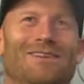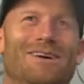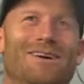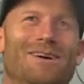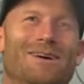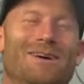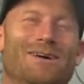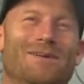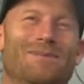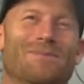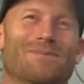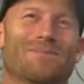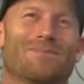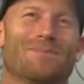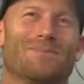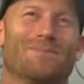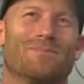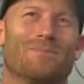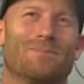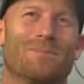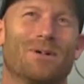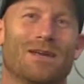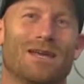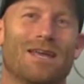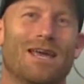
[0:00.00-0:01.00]

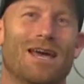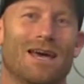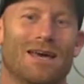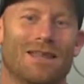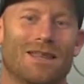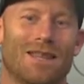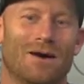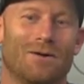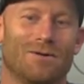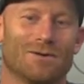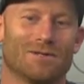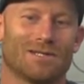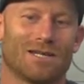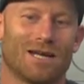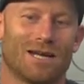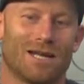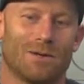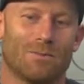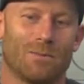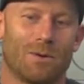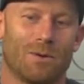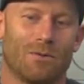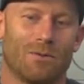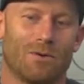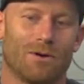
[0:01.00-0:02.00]
But yeah, and that was kind of the
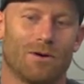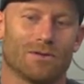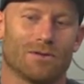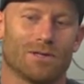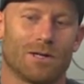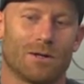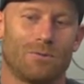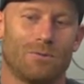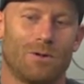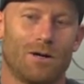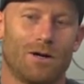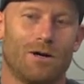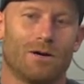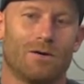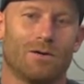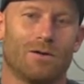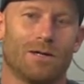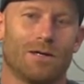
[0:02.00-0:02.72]
moment where I was like, wow,